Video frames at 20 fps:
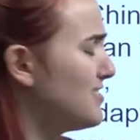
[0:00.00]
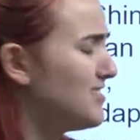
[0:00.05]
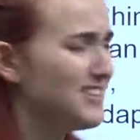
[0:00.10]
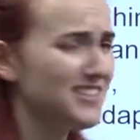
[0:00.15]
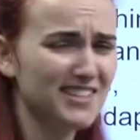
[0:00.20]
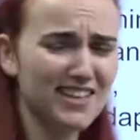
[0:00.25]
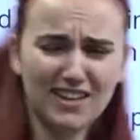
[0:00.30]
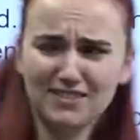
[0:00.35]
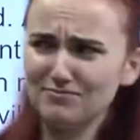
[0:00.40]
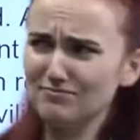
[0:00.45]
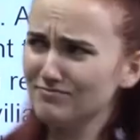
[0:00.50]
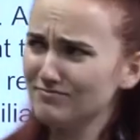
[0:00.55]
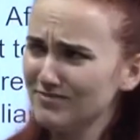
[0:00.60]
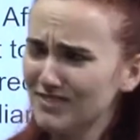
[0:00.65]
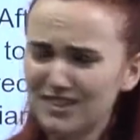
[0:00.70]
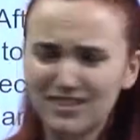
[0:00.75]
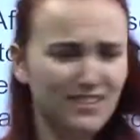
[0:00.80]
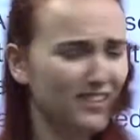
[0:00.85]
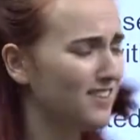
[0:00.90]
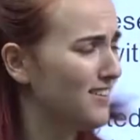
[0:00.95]
they said,
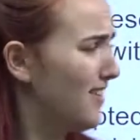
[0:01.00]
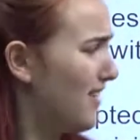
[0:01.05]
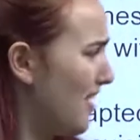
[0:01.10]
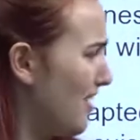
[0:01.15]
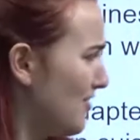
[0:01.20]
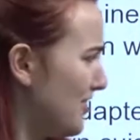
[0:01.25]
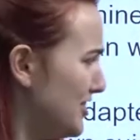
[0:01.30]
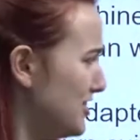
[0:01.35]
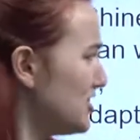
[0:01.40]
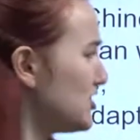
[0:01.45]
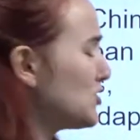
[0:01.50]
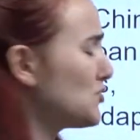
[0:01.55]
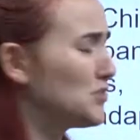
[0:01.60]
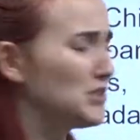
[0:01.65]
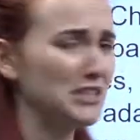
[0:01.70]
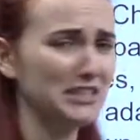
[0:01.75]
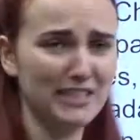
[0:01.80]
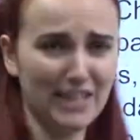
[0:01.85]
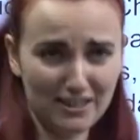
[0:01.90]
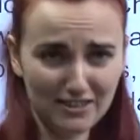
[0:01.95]
this looks
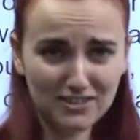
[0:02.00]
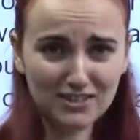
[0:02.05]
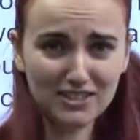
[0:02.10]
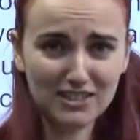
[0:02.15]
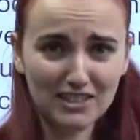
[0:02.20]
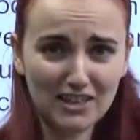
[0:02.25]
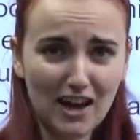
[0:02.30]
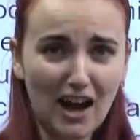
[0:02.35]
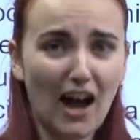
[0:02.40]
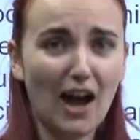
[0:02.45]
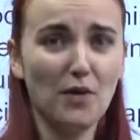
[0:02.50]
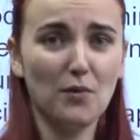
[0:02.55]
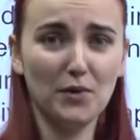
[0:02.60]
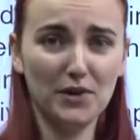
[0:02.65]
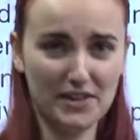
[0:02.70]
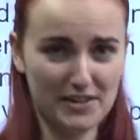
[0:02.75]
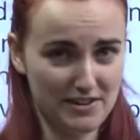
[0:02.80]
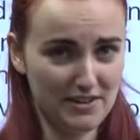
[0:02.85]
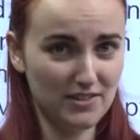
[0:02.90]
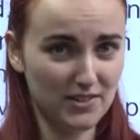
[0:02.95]
really tasty. I
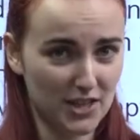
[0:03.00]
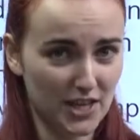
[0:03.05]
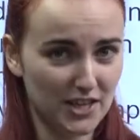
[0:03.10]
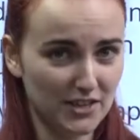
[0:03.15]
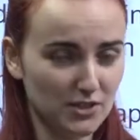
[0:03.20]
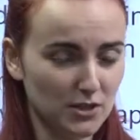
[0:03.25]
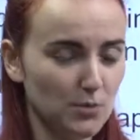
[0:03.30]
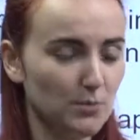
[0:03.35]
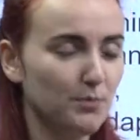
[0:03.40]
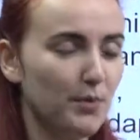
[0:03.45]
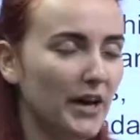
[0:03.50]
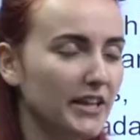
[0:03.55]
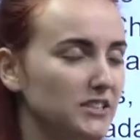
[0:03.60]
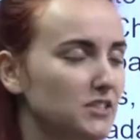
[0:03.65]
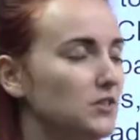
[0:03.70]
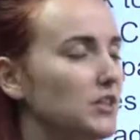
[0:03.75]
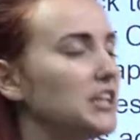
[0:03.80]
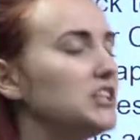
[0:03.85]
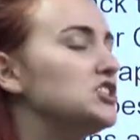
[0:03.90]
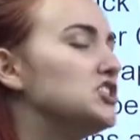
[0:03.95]
want to eat this. But
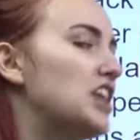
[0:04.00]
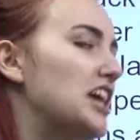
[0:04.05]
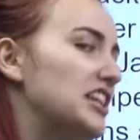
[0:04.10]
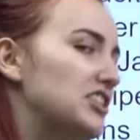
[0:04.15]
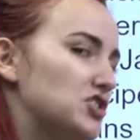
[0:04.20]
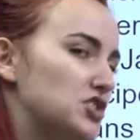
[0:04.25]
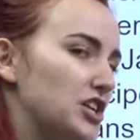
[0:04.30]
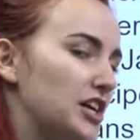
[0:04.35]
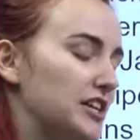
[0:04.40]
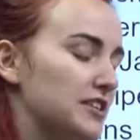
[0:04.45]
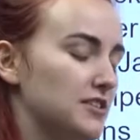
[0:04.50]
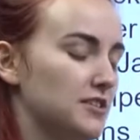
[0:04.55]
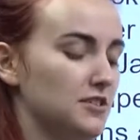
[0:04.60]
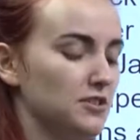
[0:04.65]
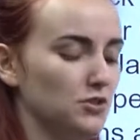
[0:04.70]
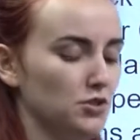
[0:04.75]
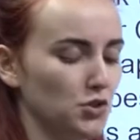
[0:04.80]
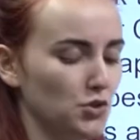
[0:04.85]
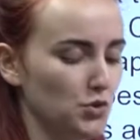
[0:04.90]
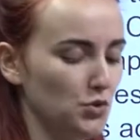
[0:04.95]
they changed it
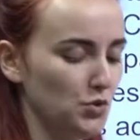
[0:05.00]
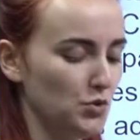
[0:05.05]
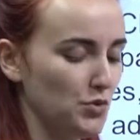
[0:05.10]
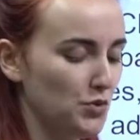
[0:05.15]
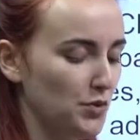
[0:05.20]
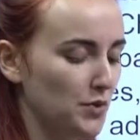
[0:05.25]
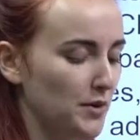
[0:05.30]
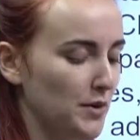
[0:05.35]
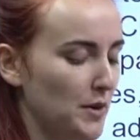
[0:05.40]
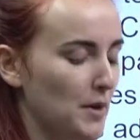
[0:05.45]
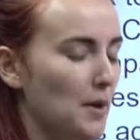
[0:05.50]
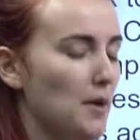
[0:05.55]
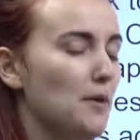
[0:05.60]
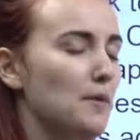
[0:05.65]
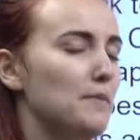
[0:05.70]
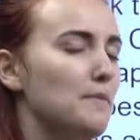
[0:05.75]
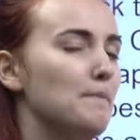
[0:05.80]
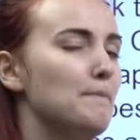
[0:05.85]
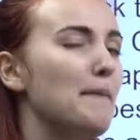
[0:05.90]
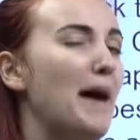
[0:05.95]
to
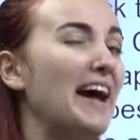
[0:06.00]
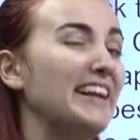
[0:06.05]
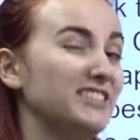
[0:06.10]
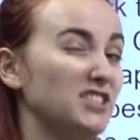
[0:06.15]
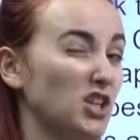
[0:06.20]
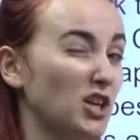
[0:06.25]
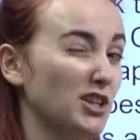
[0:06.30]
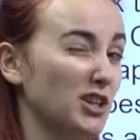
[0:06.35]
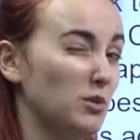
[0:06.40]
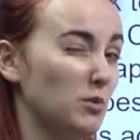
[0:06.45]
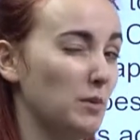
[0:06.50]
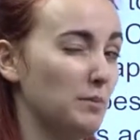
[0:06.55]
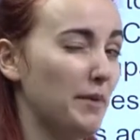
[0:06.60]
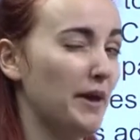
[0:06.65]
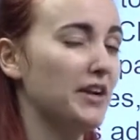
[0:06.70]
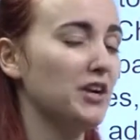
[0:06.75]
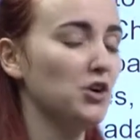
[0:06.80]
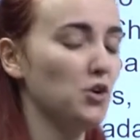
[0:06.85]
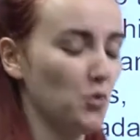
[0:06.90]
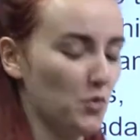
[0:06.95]
match a little bit
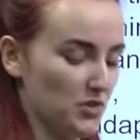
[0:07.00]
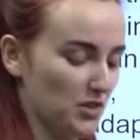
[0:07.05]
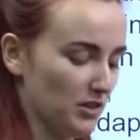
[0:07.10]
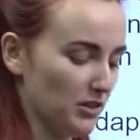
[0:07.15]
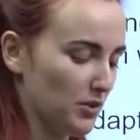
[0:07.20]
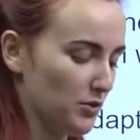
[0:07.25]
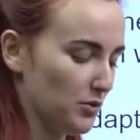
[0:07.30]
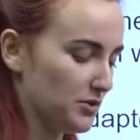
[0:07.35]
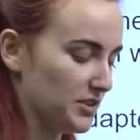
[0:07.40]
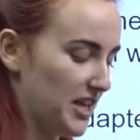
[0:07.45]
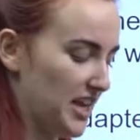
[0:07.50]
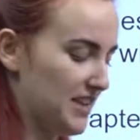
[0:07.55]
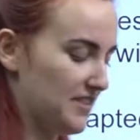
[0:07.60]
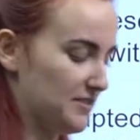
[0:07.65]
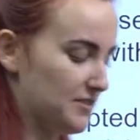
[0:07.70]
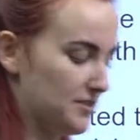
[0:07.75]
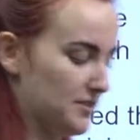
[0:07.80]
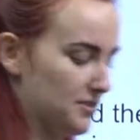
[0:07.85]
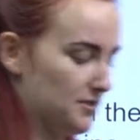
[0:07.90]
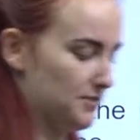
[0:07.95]
better with the local
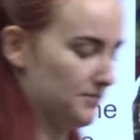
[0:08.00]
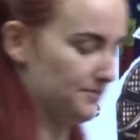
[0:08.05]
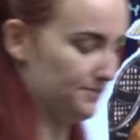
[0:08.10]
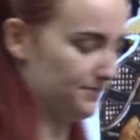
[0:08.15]
tastes.